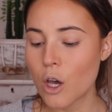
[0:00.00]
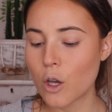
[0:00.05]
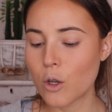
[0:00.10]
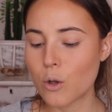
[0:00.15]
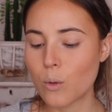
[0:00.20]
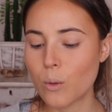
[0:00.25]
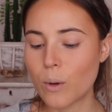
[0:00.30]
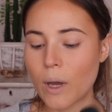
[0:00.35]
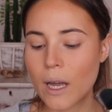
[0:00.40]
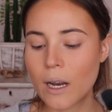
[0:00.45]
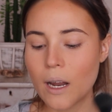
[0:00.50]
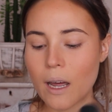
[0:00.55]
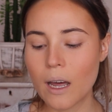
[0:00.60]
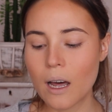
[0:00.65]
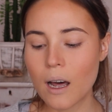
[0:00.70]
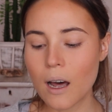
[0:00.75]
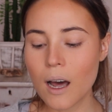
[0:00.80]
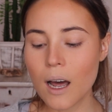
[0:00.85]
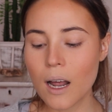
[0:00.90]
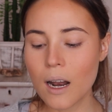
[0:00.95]
You get a
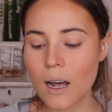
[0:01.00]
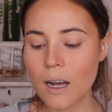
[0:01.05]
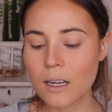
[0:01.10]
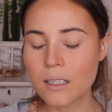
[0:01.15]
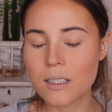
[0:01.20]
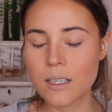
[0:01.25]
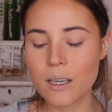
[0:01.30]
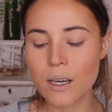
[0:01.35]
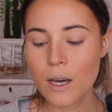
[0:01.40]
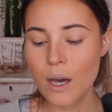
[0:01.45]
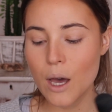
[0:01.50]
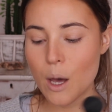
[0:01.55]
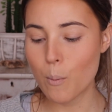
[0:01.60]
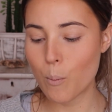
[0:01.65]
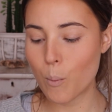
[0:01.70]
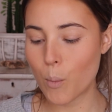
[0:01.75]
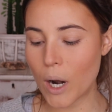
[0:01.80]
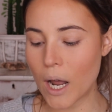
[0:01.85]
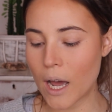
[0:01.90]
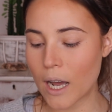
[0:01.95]
highlighter,
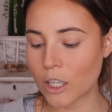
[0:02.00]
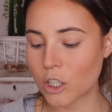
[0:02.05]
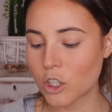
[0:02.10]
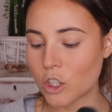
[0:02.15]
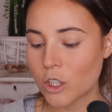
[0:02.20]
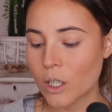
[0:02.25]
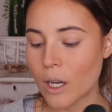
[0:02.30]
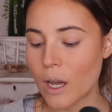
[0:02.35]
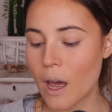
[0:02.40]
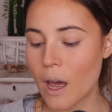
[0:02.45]
a blush,